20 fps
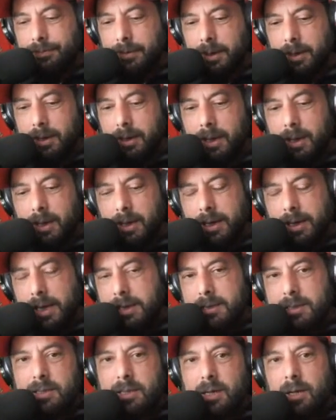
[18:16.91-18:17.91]
Uh, and
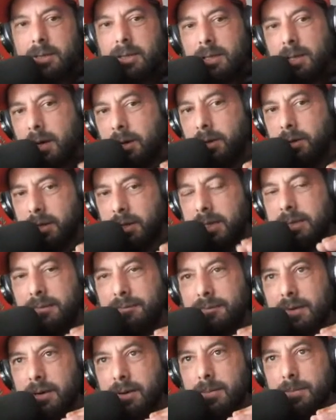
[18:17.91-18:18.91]
Glazers are, the, are at
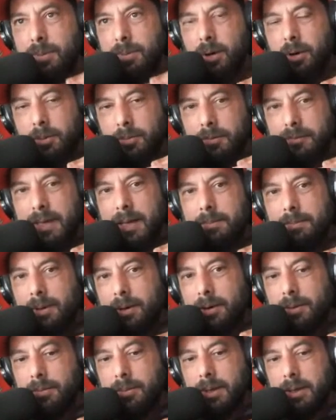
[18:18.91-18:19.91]
the very bottom of that
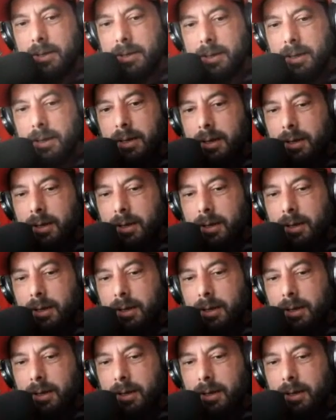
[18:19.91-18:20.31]
pyramid,